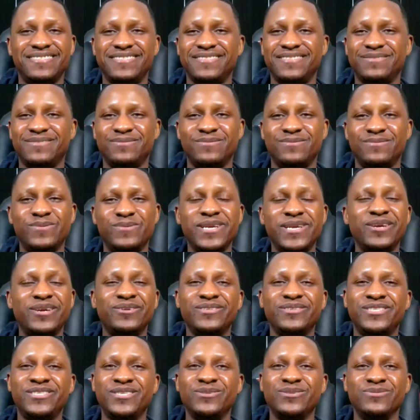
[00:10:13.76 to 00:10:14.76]

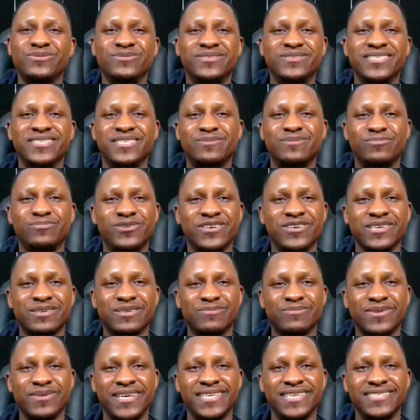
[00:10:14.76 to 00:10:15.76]
weird dude, this Mark,
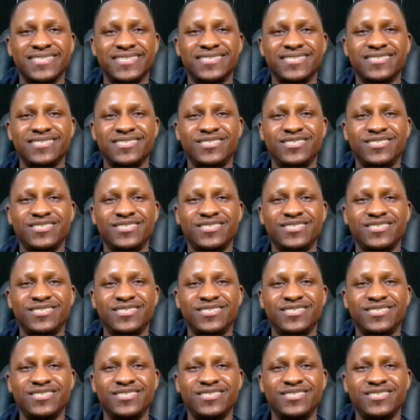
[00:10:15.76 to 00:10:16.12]
man.